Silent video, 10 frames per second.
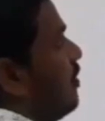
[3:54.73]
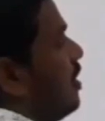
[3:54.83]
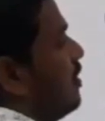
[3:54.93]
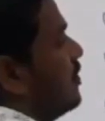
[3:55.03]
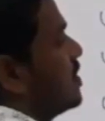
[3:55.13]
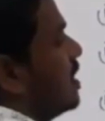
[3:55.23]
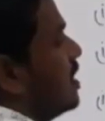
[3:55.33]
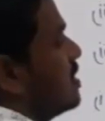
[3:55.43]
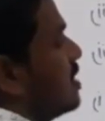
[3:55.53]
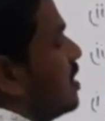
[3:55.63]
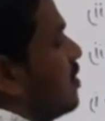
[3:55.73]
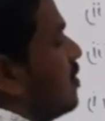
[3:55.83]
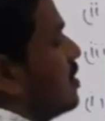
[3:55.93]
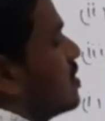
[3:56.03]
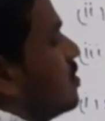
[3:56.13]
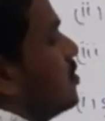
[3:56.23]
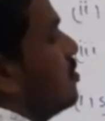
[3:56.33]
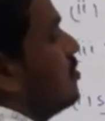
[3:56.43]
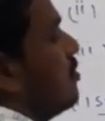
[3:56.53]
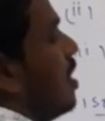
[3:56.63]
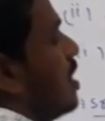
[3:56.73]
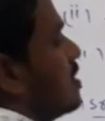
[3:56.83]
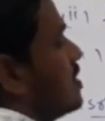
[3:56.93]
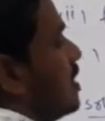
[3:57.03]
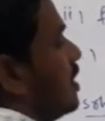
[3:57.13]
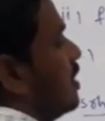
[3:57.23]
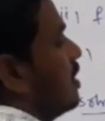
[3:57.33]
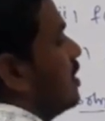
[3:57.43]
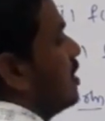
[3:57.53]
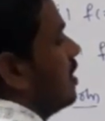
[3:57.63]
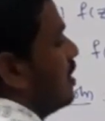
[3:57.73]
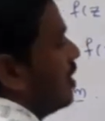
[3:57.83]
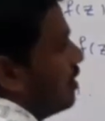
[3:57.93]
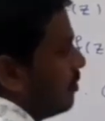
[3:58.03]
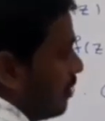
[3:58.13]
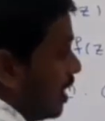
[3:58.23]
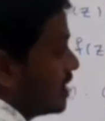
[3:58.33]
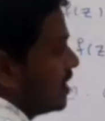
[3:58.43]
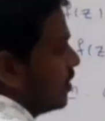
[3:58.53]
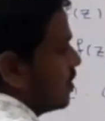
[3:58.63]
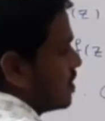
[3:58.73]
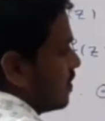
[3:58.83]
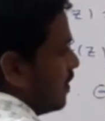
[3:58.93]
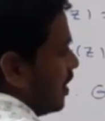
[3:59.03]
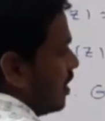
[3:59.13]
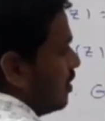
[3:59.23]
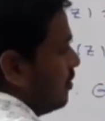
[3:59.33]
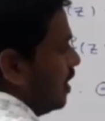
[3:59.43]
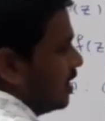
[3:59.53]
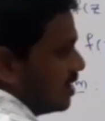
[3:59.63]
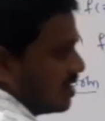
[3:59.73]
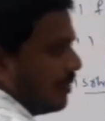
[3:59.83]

of z is equals to mod z whole square, but it is a